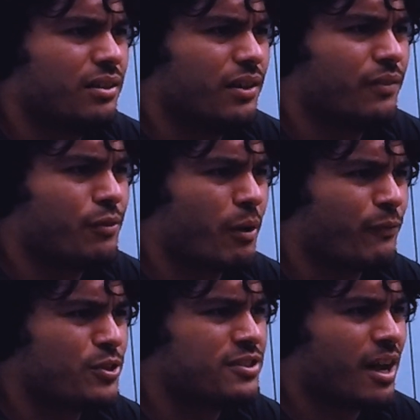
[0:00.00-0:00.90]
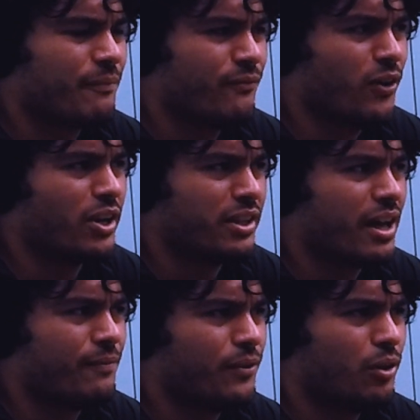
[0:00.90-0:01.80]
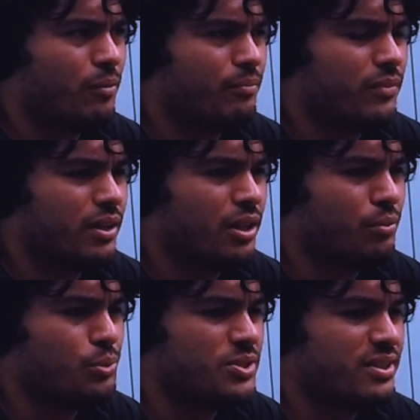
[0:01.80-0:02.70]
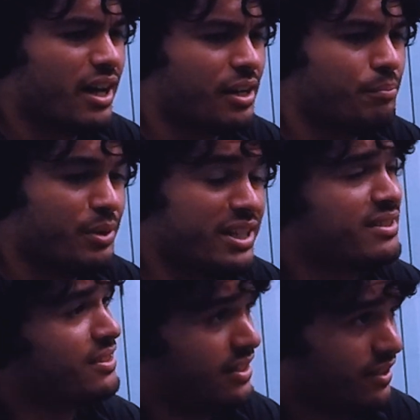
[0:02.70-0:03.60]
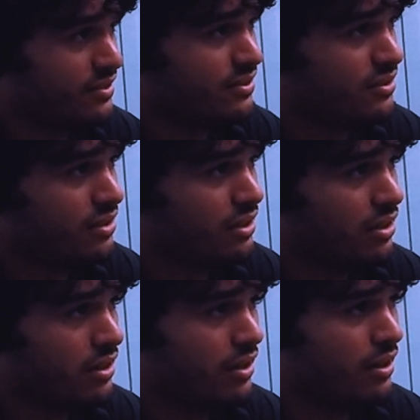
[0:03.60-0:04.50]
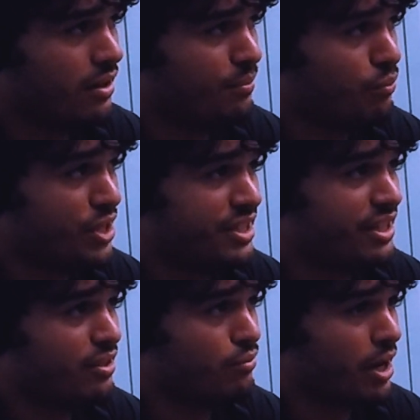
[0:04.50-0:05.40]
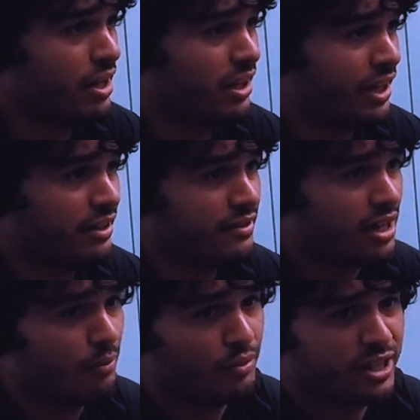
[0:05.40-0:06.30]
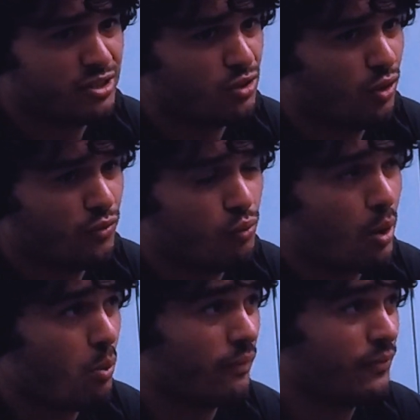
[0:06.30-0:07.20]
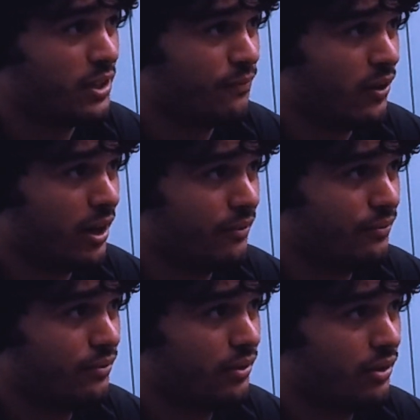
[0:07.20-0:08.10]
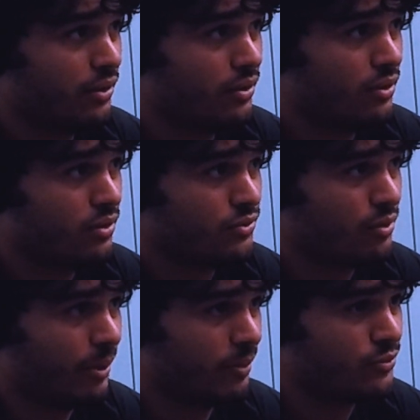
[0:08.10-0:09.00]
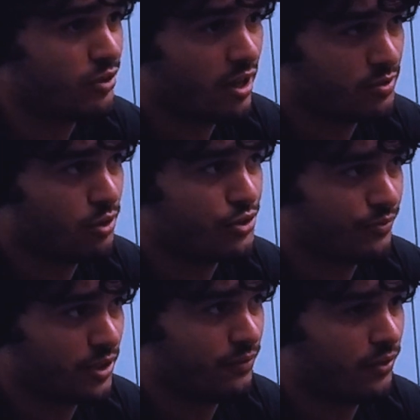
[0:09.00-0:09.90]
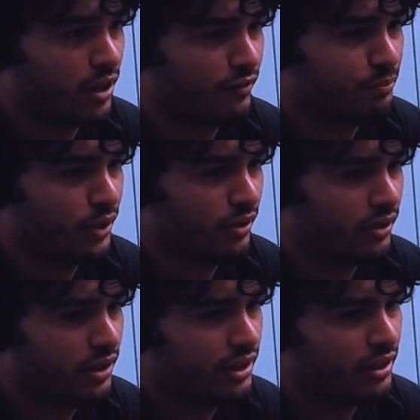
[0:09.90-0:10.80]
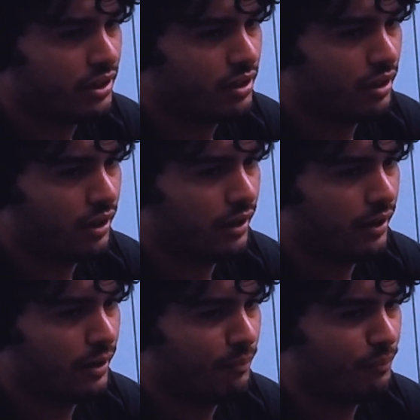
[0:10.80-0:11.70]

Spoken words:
for my first time funding that film, it was not a big success. We did at the time we raised a total of $2,155, so about $2,155. But I